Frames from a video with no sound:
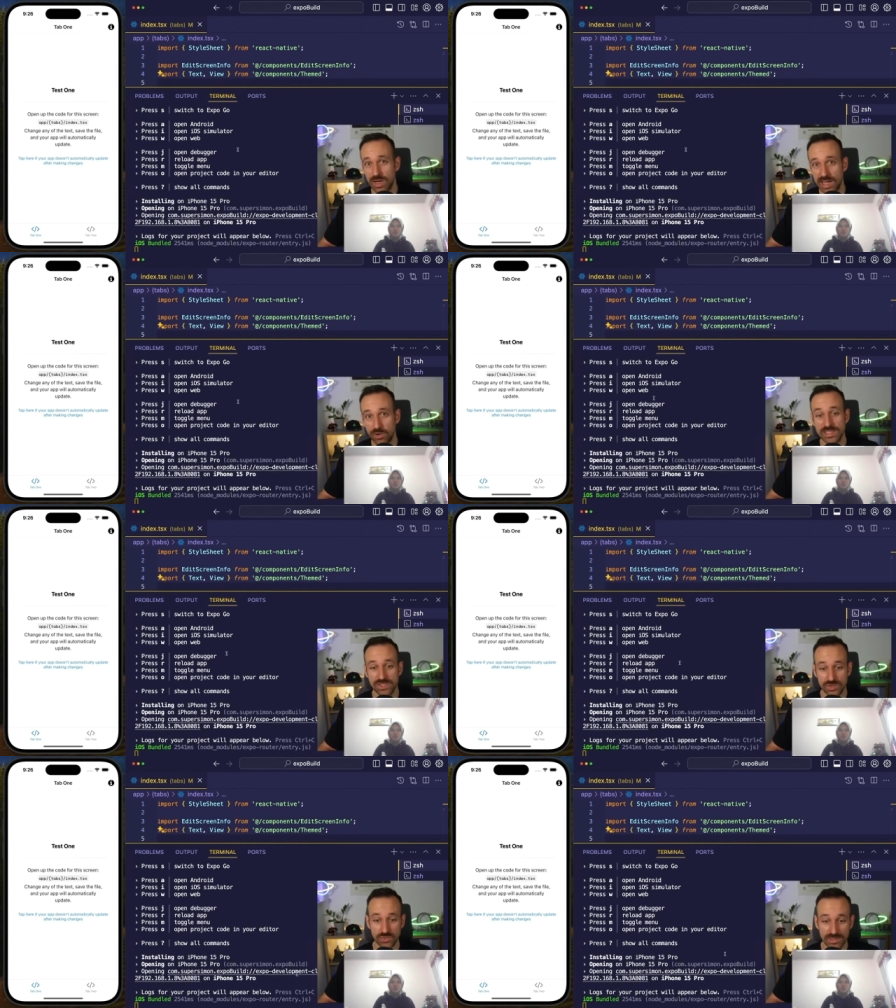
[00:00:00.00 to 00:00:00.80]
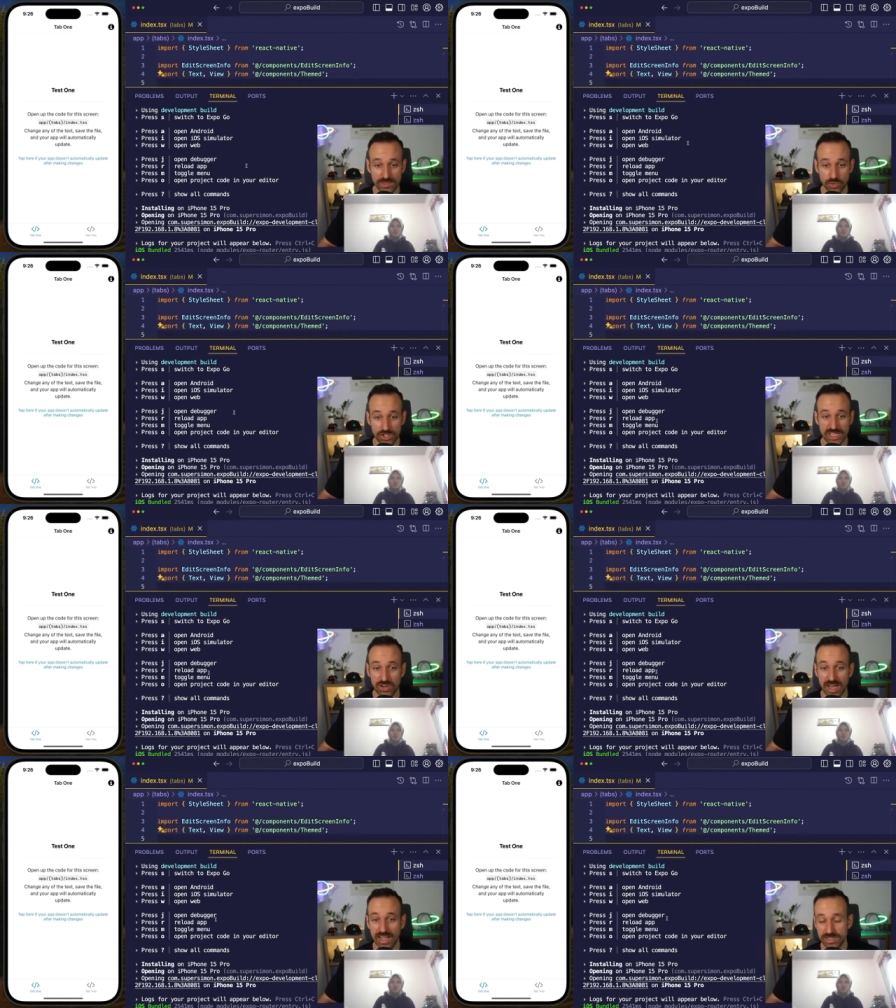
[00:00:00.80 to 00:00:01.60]
iOS and to run this project
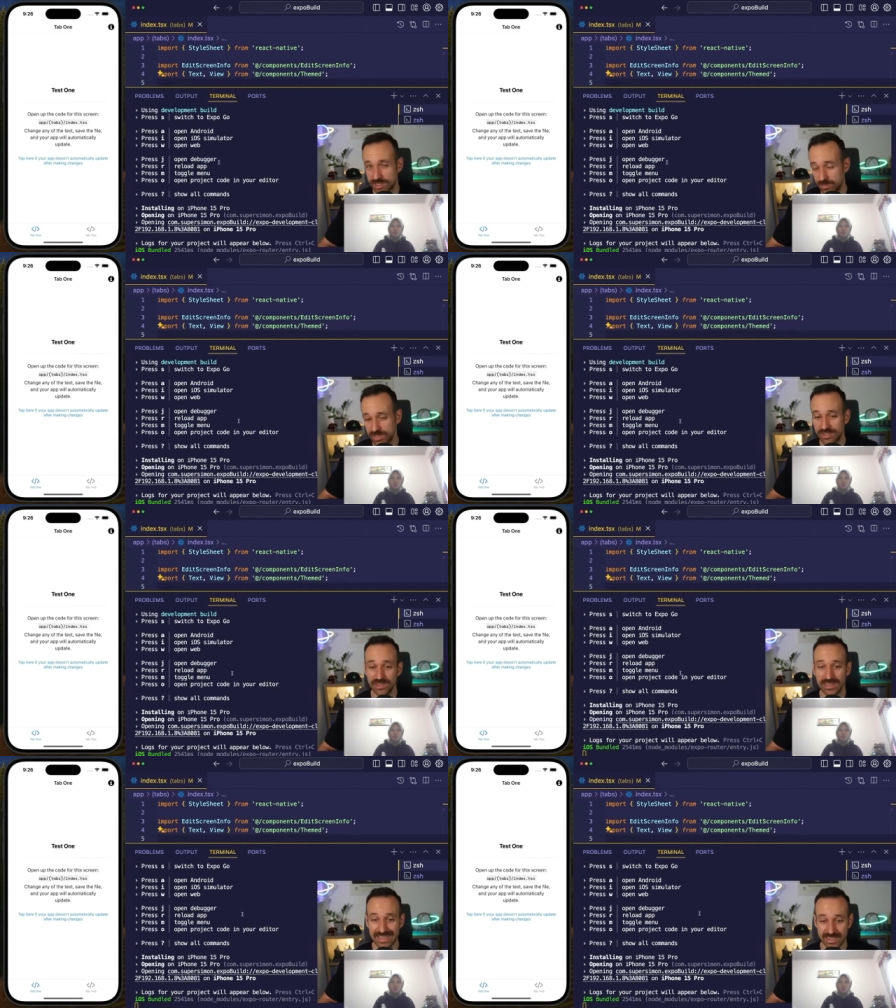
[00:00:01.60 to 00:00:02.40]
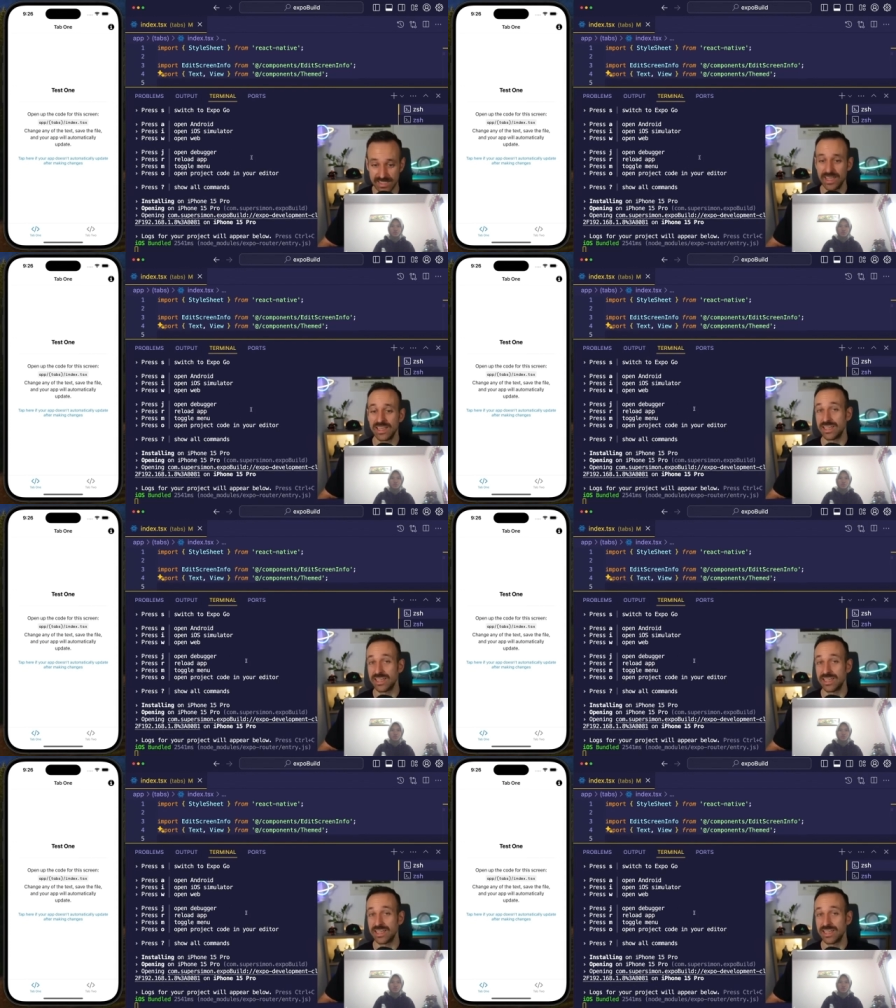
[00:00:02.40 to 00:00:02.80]
on iOS, the simulator like this.